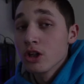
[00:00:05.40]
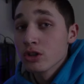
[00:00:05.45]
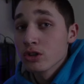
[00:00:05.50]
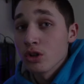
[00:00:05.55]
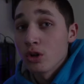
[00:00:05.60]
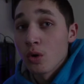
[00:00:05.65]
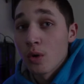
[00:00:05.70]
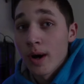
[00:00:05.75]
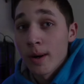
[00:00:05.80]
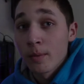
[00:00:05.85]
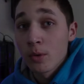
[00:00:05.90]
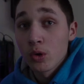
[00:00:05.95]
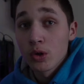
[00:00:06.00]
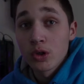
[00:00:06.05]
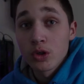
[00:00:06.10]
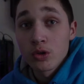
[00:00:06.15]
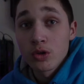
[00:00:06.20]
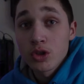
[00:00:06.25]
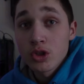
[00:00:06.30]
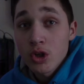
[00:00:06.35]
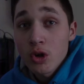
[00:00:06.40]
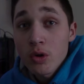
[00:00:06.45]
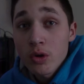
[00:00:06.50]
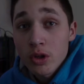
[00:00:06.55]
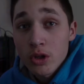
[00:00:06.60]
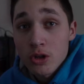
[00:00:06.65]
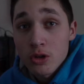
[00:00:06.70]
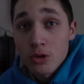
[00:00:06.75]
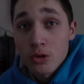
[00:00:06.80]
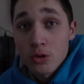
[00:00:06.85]
So I'm going to show
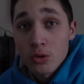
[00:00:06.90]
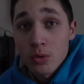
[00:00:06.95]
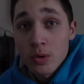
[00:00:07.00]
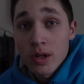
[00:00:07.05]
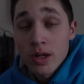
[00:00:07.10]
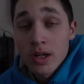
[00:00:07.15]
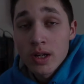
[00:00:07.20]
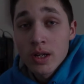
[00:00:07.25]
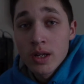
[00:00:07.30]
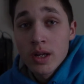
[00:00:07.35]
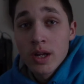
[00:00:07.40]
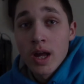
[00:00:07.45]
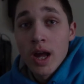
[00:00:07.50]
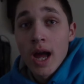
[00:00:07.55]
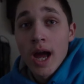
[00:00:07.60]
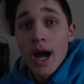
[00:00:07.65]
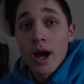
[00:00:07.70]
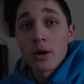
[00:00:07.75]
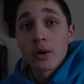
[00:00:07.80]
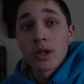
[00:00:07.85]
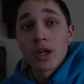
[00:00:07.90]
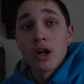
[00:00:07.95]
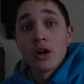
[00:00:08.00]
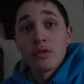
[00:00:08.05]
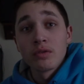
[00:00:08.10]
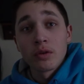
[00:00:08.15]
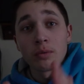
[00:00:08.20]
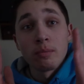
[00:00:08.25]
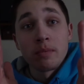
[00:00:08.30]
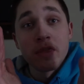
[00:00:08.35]
you how to go
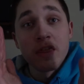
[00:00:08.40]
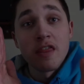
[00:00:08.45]
from